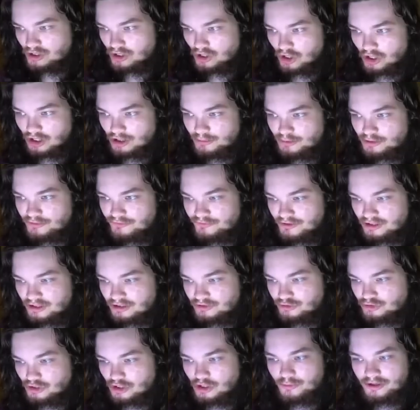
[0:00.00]
Armored
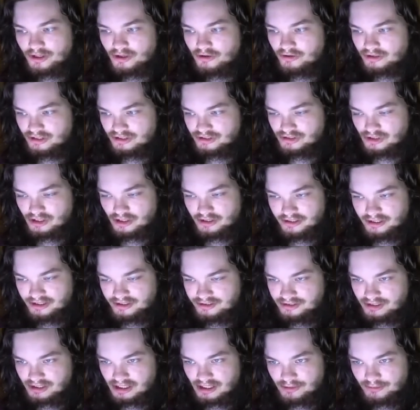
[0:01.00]
vehicles, oh, we already saw
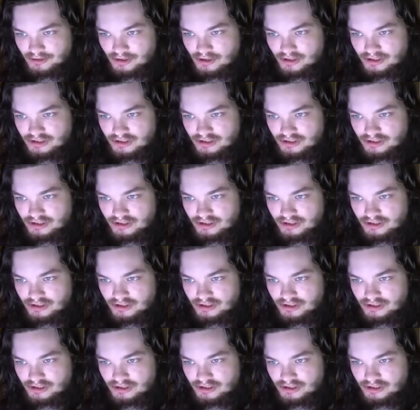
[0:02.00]
this. Yeah, we already